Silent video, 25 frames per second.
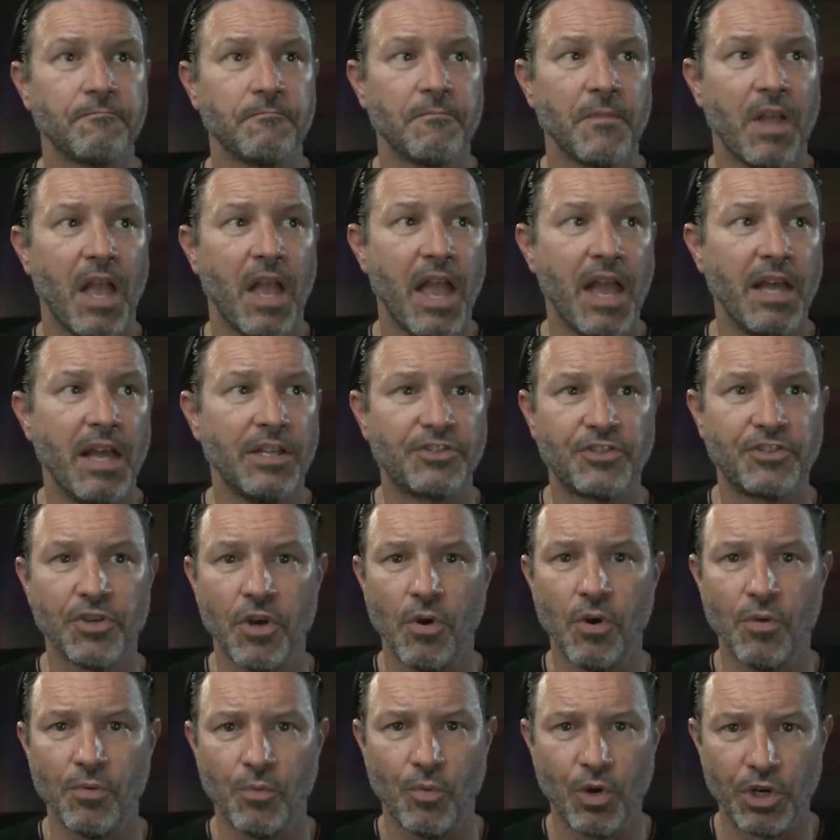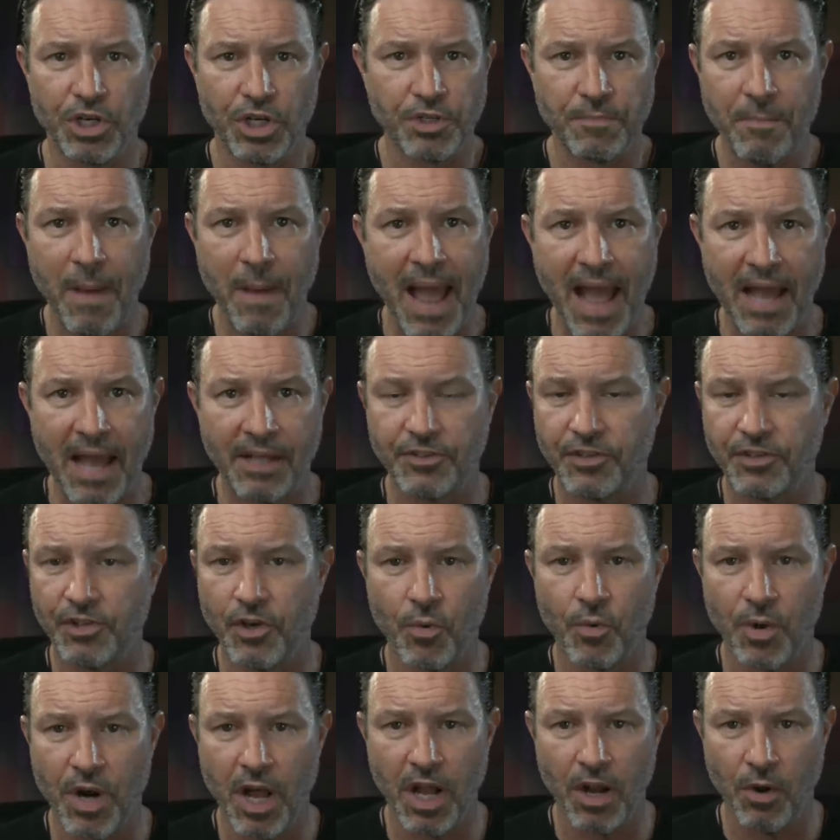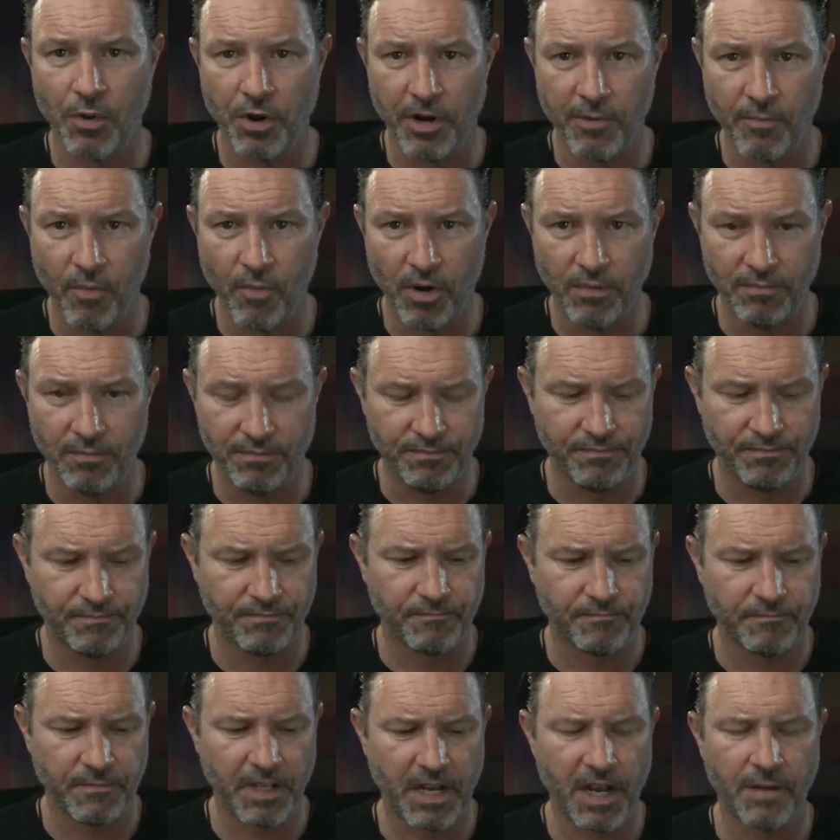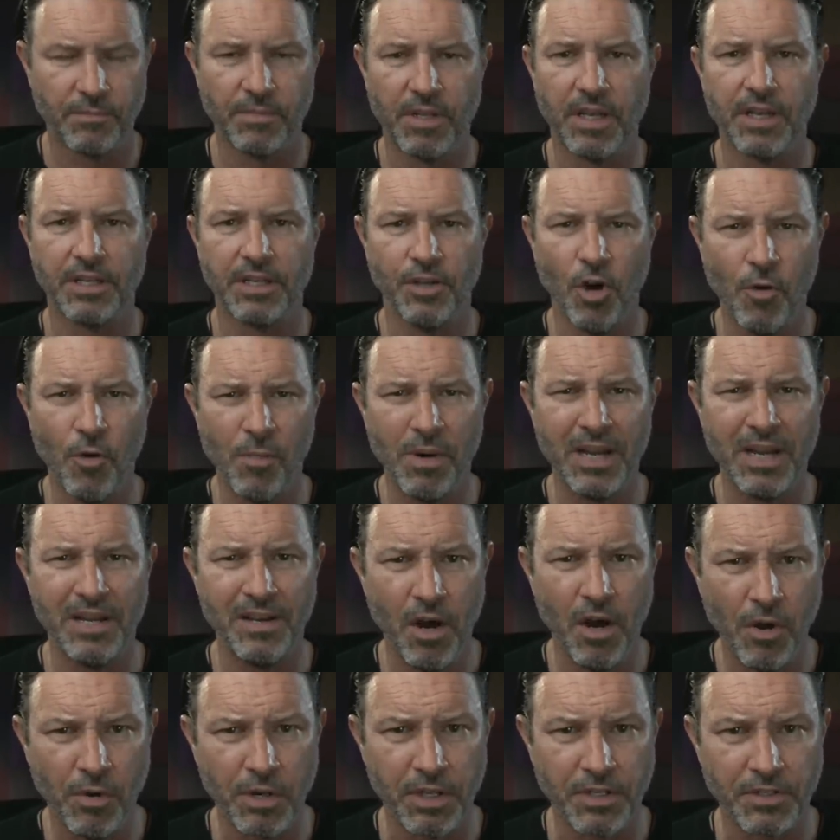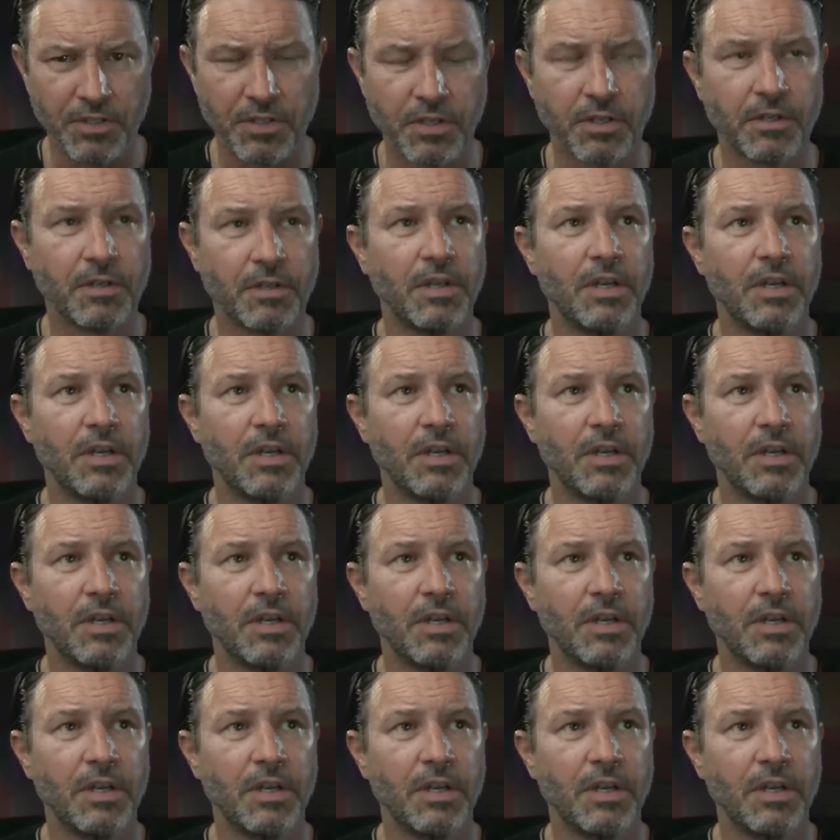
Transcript: And so we're just mad. So we're not going anymore. And I'm like, Nobody noticed.